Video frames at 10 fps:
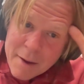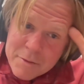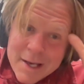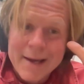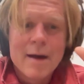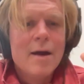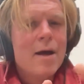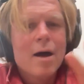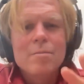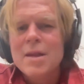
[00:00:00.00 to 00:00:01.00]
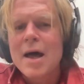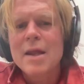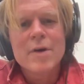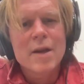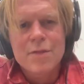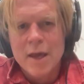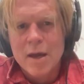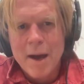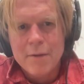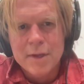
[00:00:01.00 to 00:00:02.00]
I was like, not even going to think
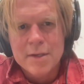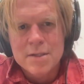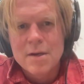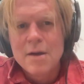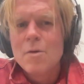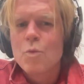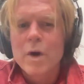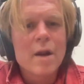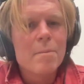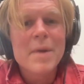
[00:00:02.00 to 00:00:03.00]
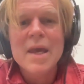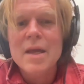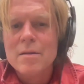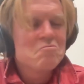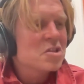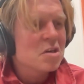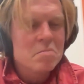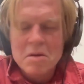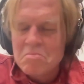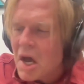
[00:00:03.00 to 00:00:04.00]
about this. We're going to meet. It's
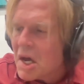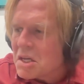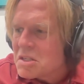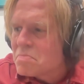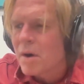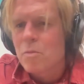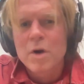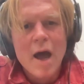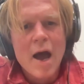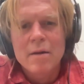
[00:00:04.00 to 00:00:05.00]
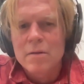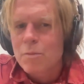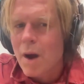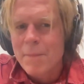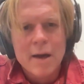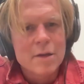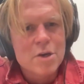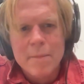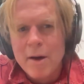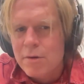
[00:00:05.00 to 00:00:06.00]
going to be nice, but I'm not going
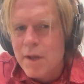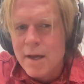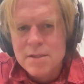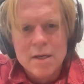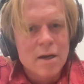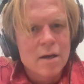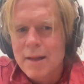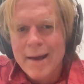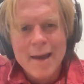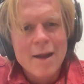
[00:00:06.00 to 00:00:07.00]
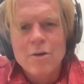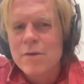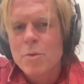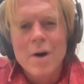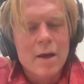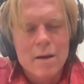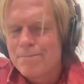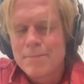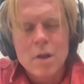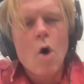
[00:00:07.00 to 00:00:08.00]
to talk about Odessa. Like, I don't even want to
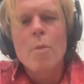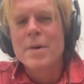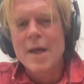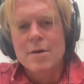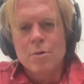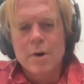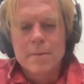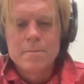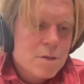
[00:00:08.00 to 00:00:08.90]
open that door.